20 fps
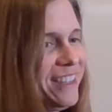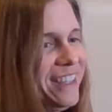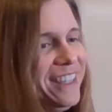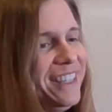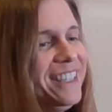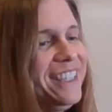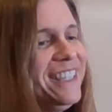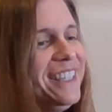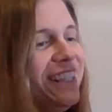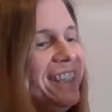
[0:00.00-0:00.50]

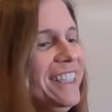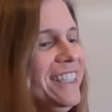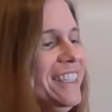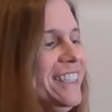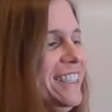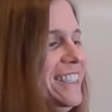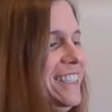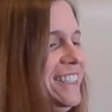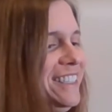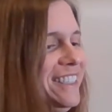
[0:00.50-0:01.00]

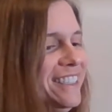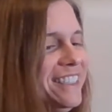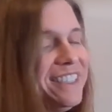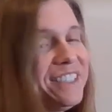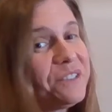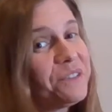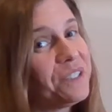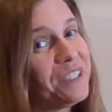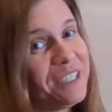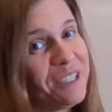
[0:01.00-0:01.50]
I
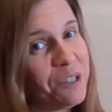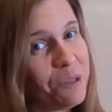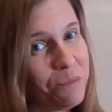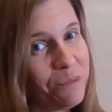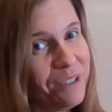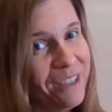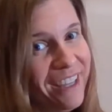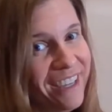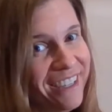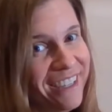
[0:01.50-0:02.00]
really hope
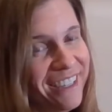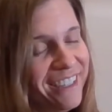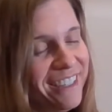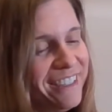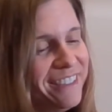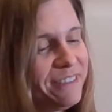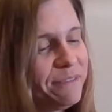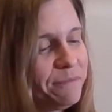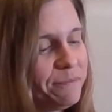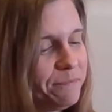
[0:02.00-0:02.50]
you like
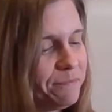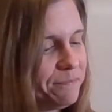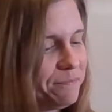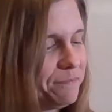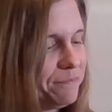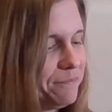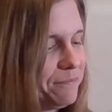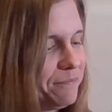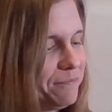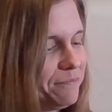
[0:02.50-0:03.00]
it.
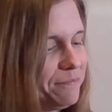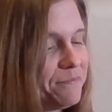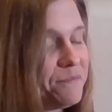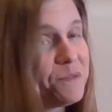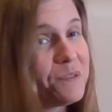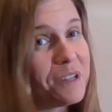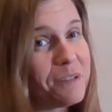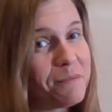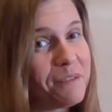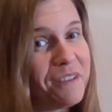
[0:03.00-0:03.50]

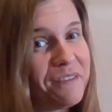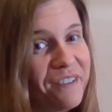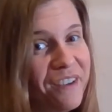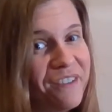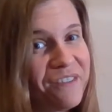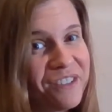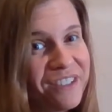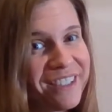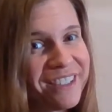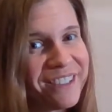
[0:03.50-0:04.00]
One of my
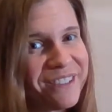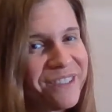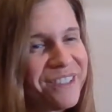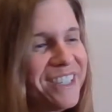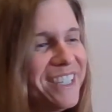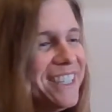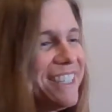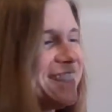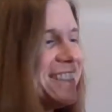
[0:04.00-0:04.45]
favorite stories.